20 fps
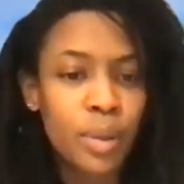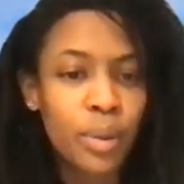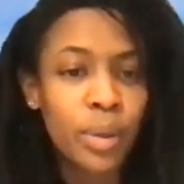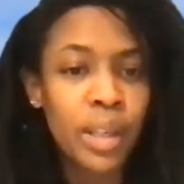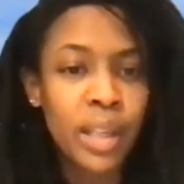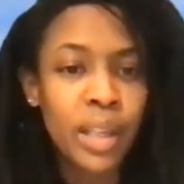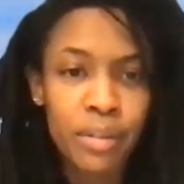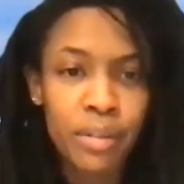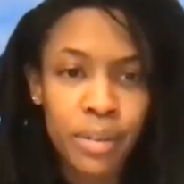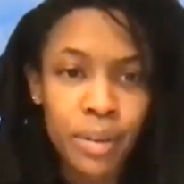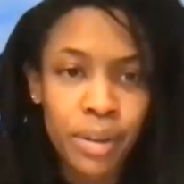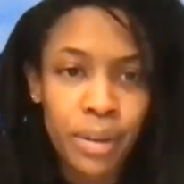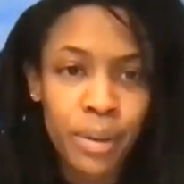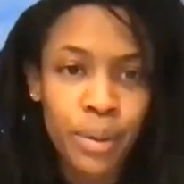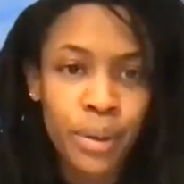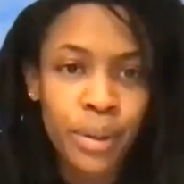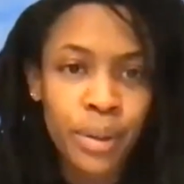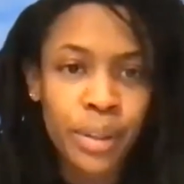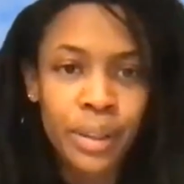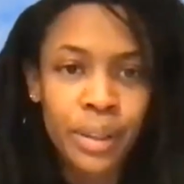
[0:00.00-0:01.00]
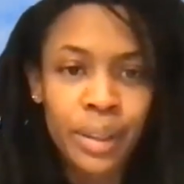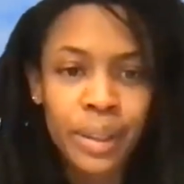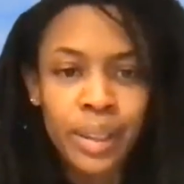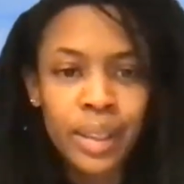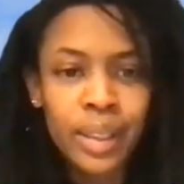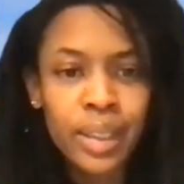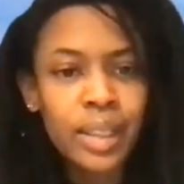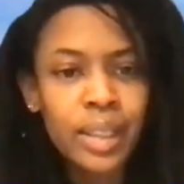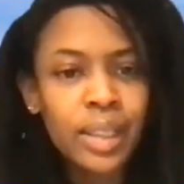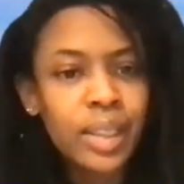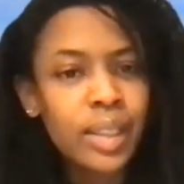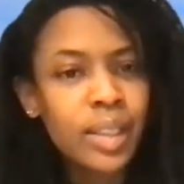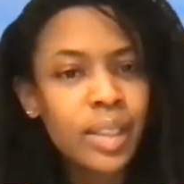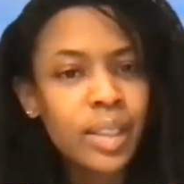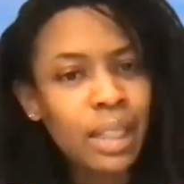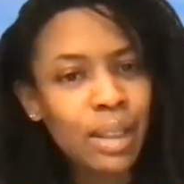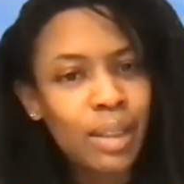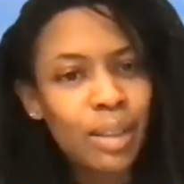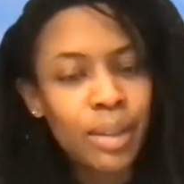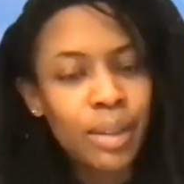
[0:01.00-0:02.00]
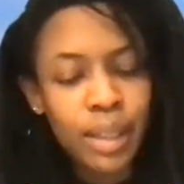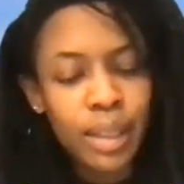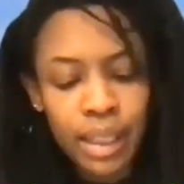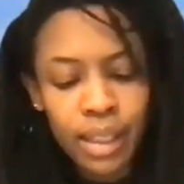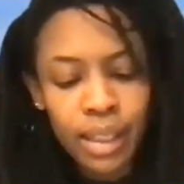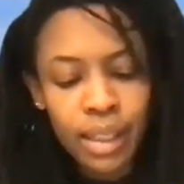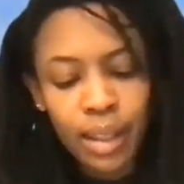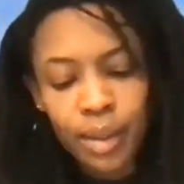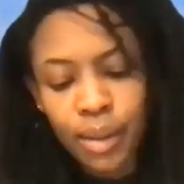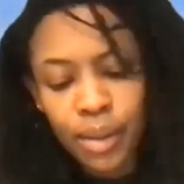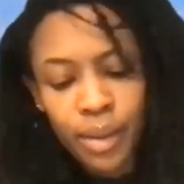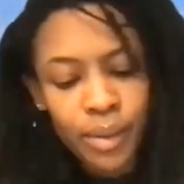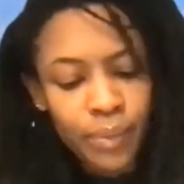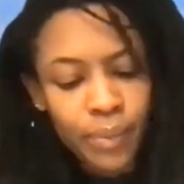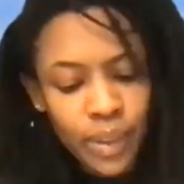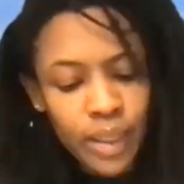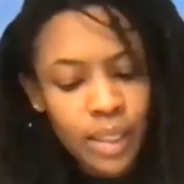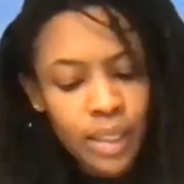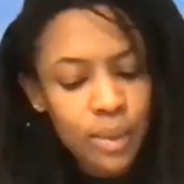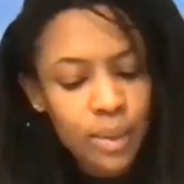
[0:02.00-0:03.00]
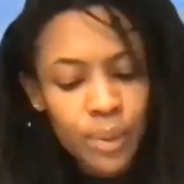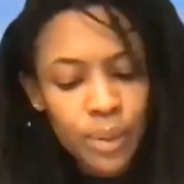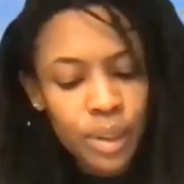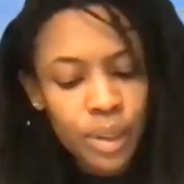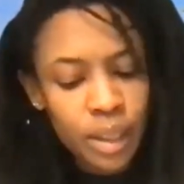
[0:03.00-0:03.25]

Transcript: clever or mm-hmm. you know like i don't know it's a really